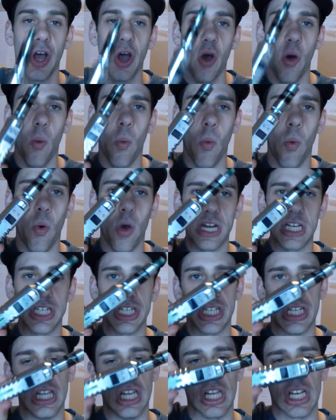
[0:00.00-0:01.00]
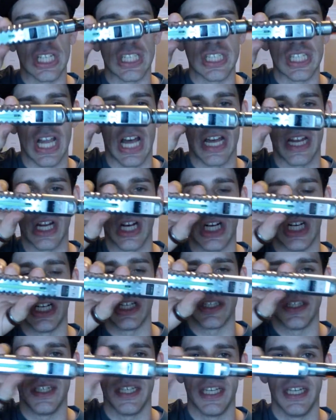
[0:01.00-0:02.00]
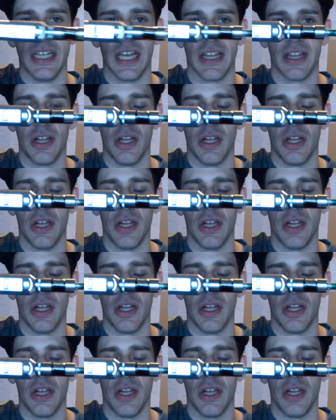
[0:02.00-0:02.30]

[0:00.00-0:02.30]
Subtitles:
what she looks like all together.